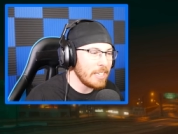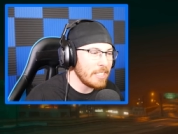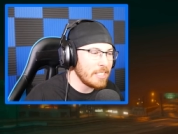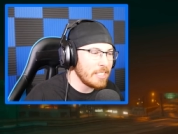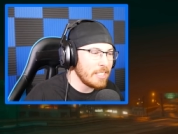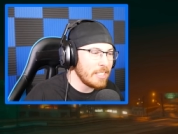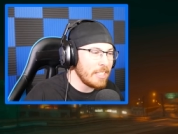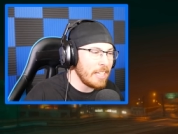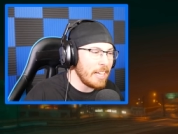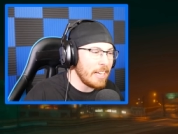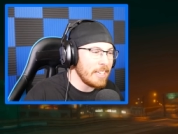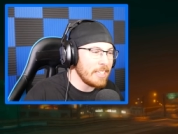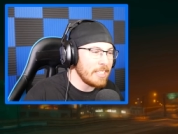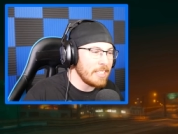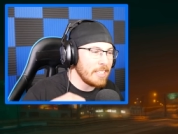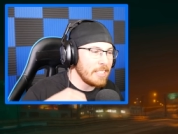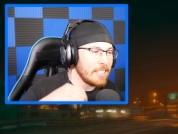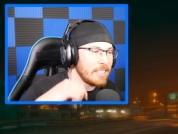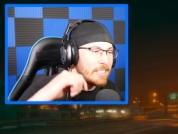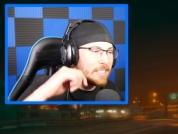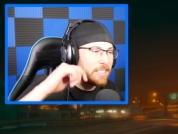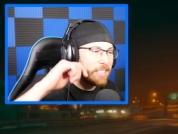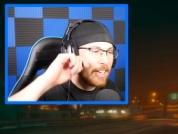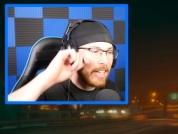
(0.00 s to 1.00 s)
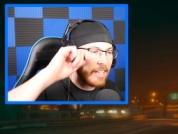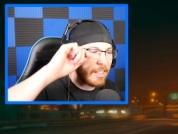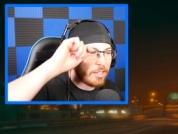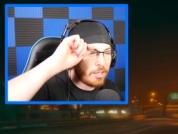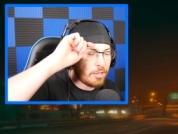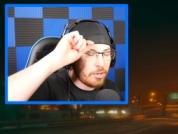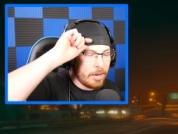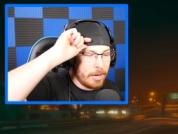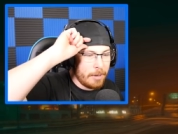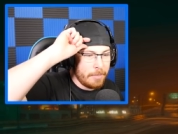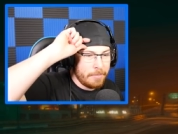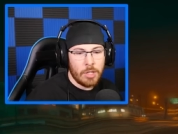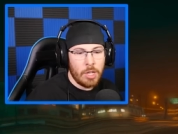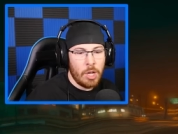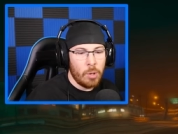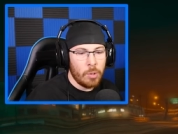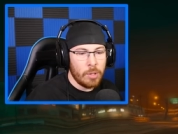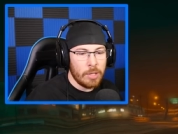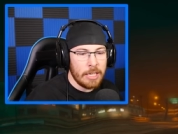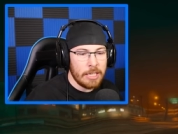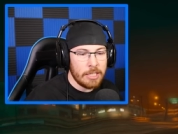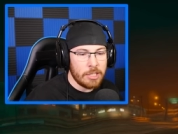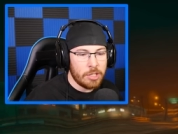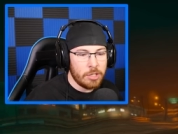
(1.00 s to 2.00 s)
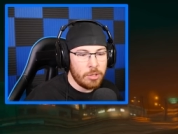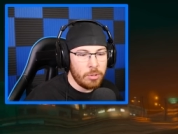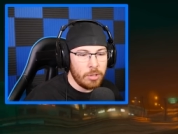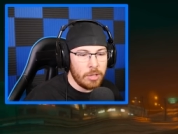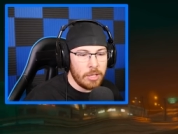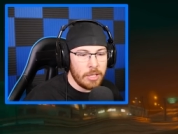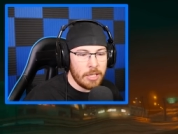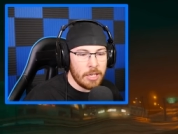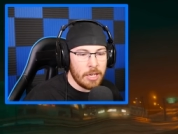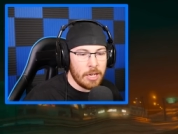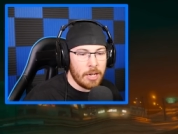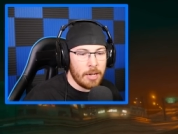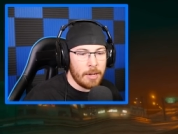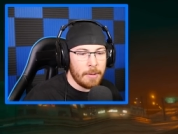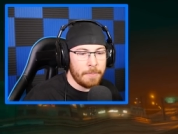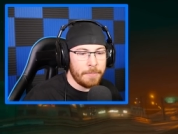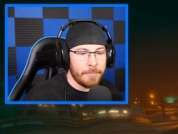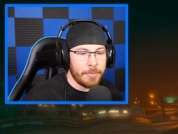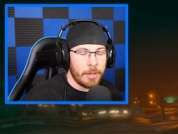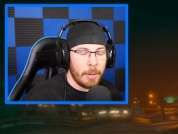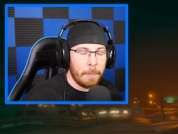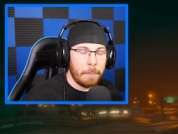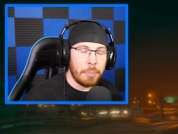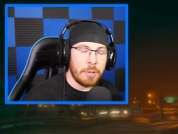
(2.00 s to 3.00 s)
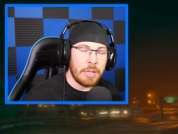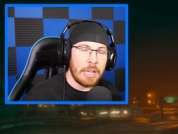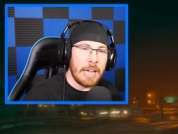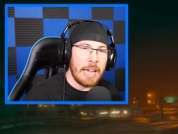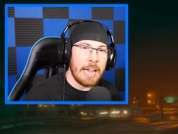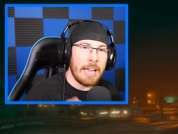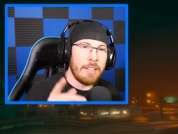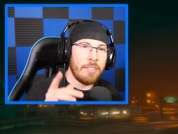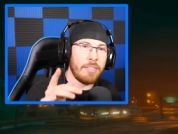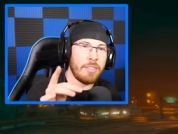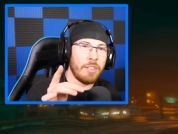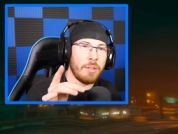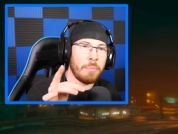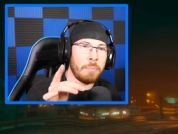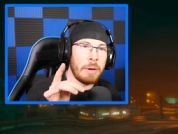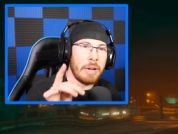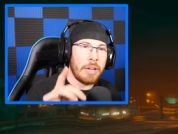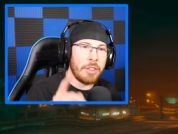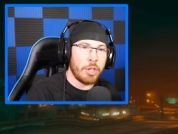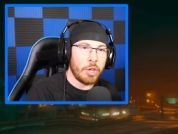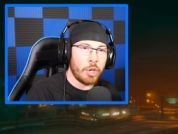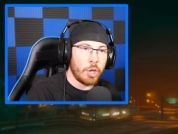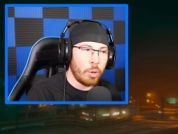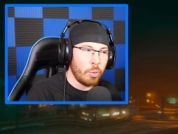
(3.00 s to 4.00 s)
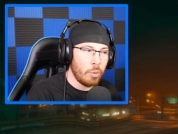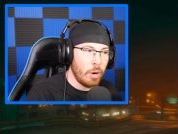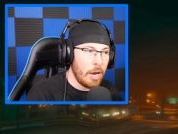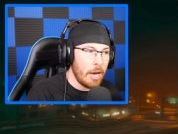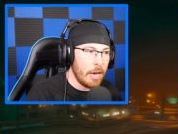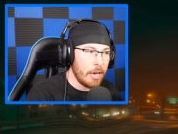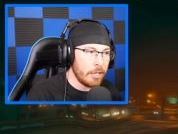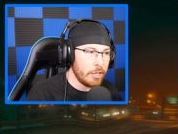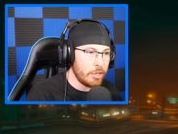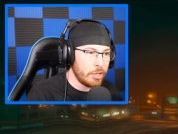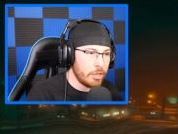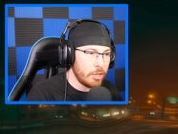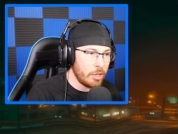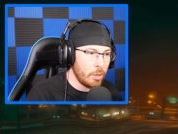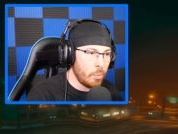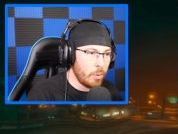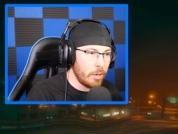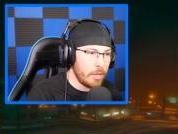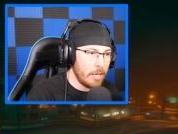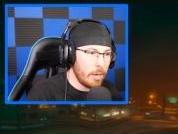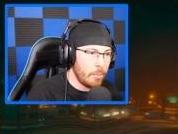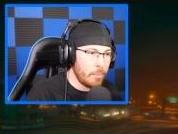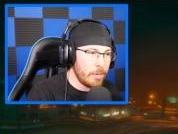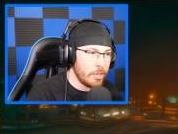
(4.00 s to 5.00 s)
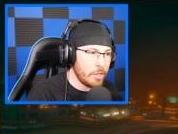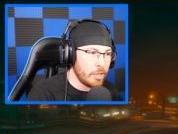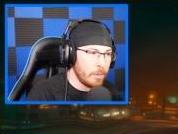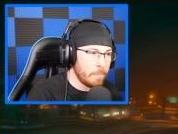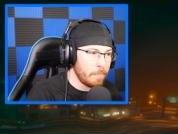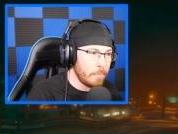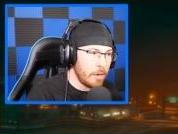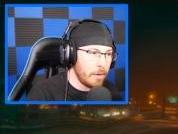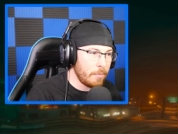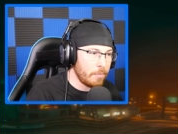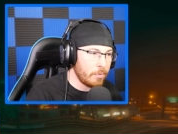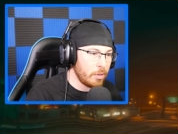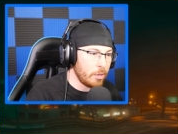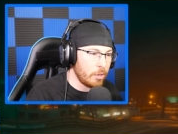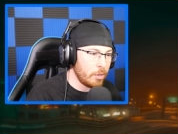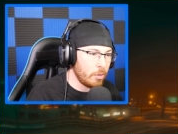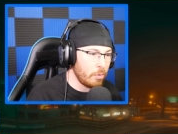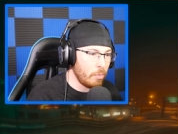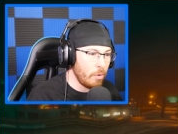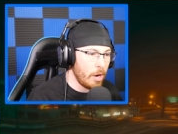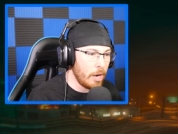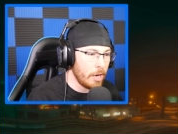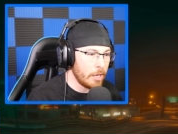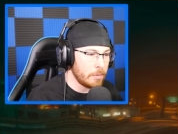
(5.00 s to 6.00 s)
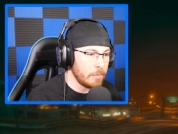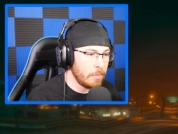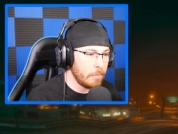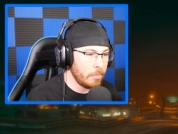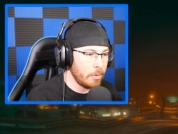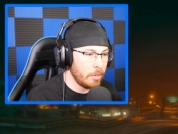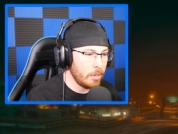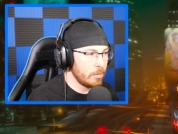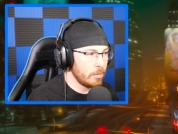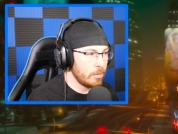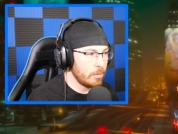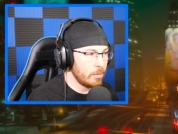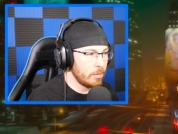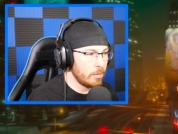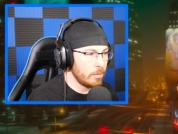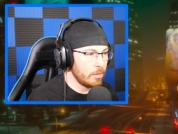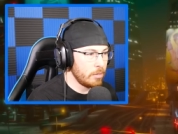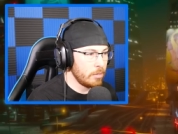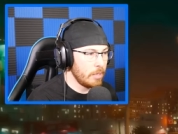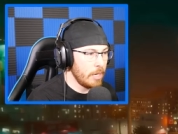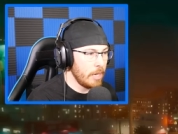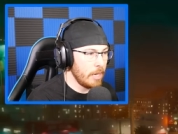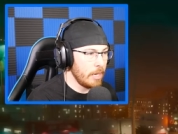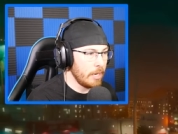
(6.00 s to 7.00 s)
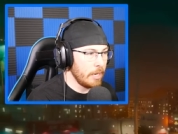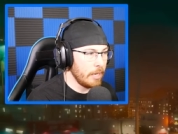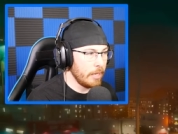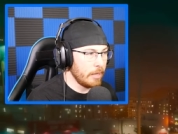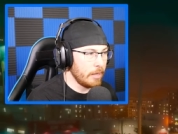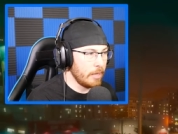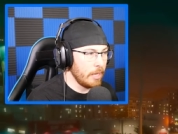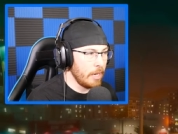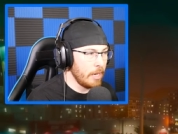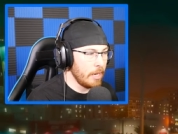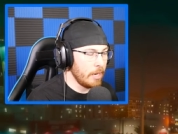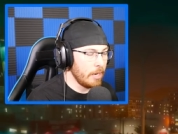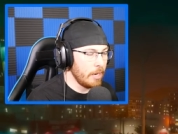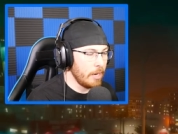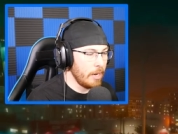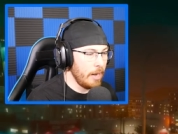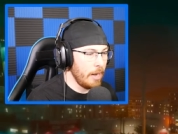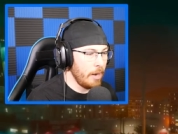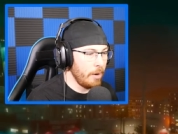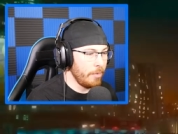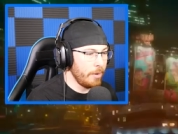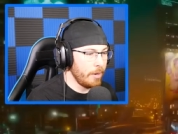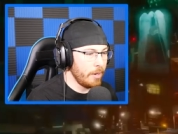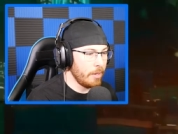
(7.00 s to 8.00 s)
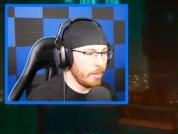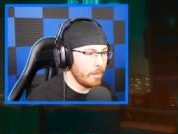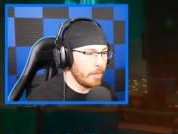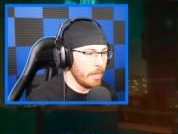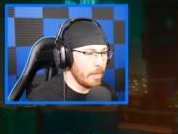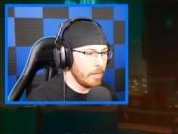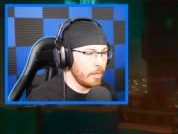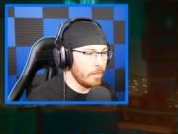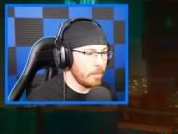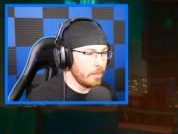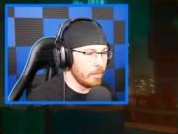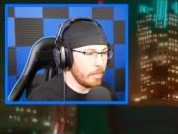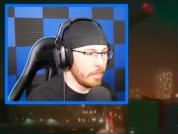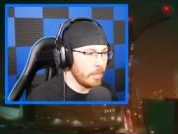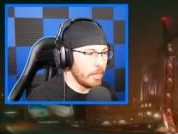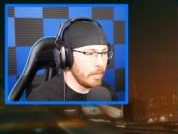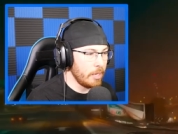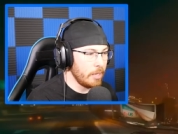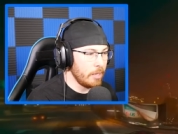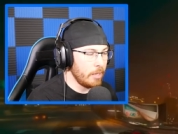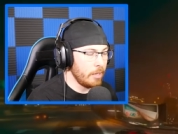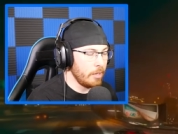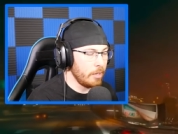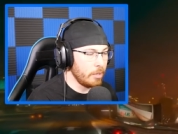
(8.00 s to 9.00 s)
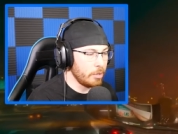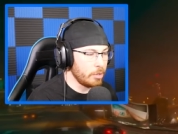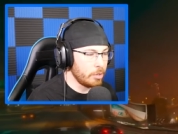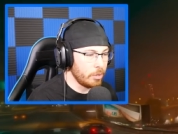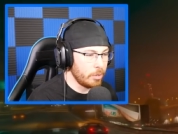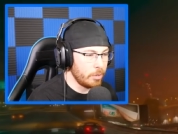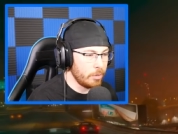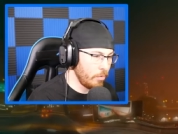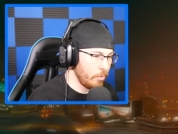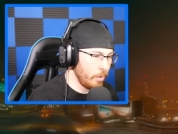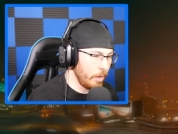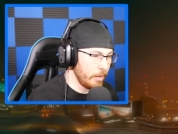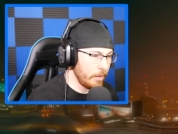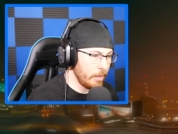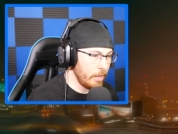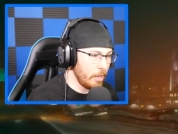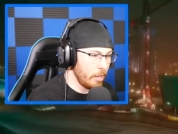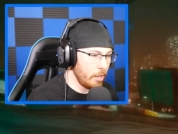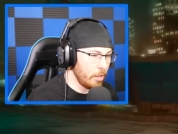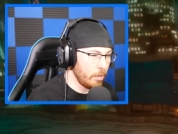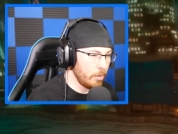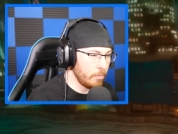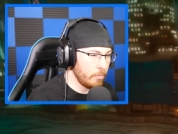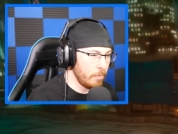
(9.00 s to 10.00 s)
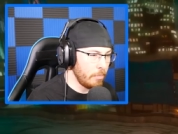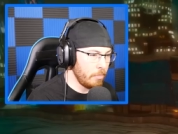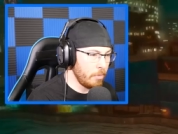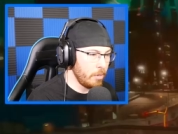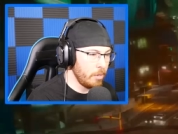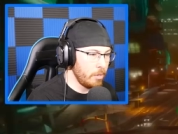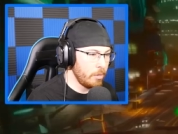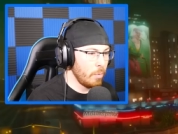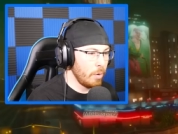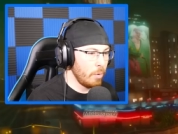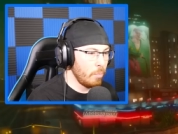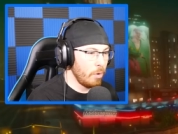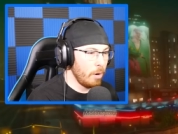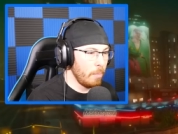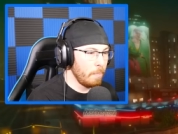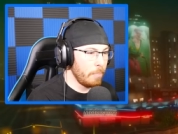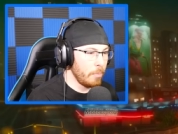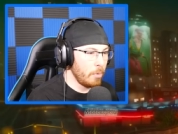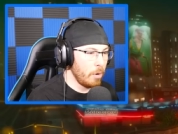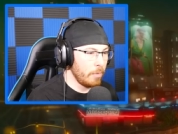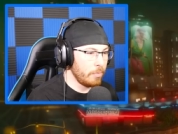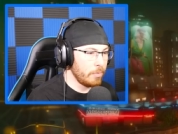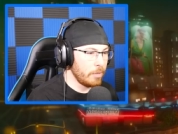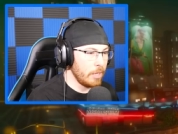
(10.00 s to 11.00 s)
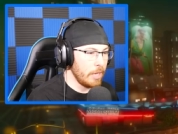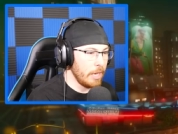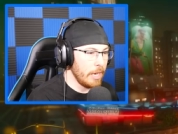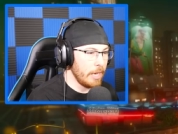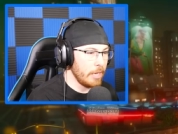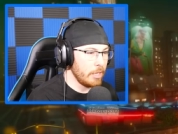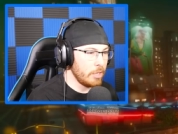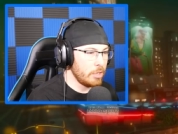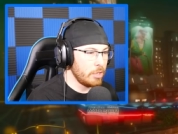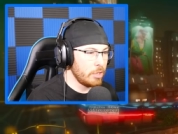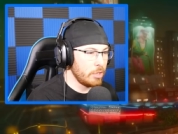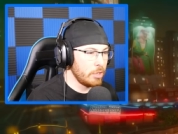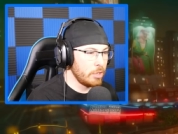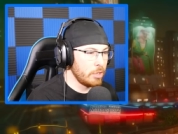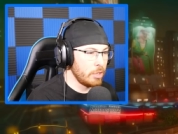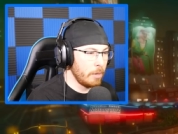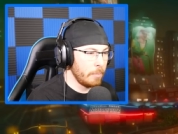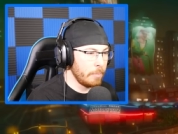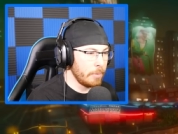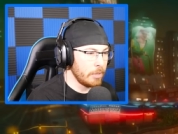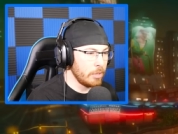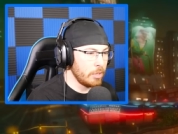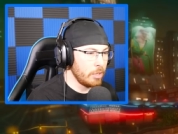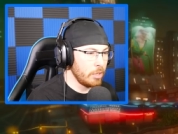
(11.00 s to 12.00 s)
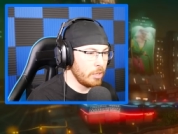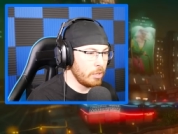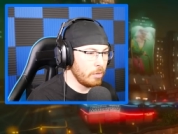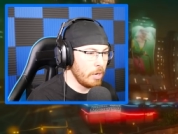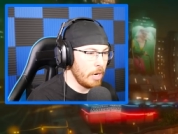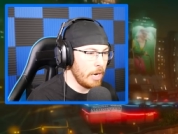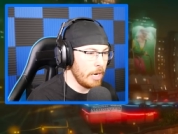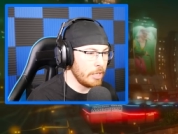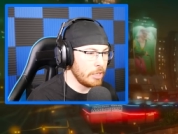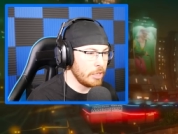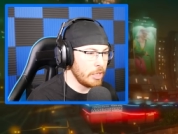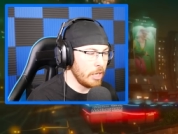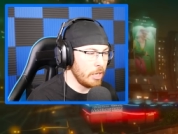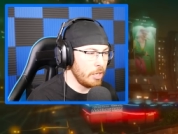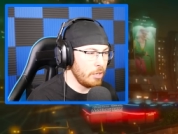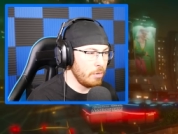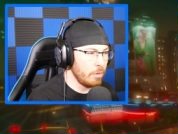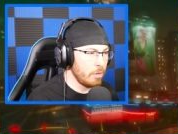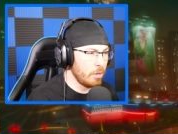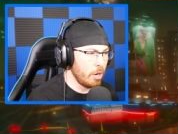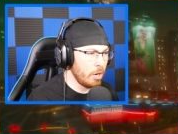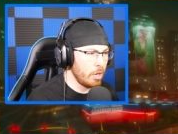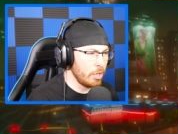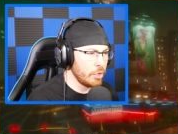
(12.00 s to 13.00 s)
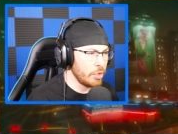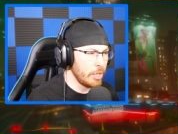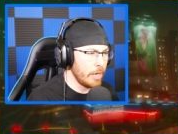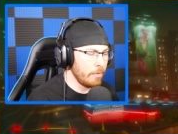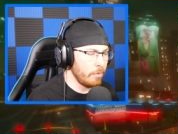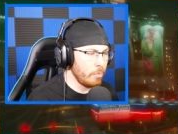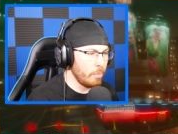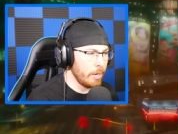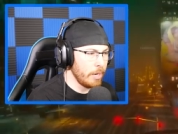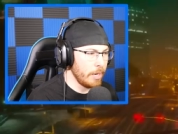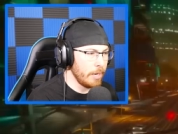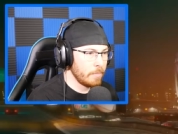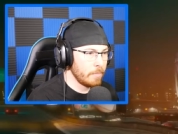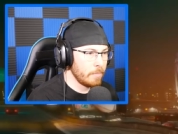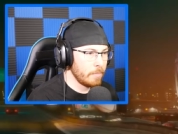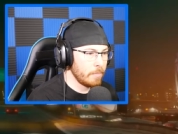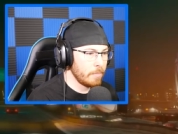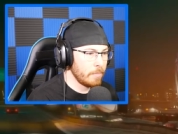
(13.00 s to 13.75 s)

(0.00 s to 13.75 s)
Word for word: is that is a death trap. No, let's do the um the uh, plan uh, yeah. by the garage, the one that we jump off the garage. Remember? Garage. Yeah, like that uh, area that they here. I'll show you right there. Remember? We rumble off the edge, jump into the garage, get a new car, and drive away. I'm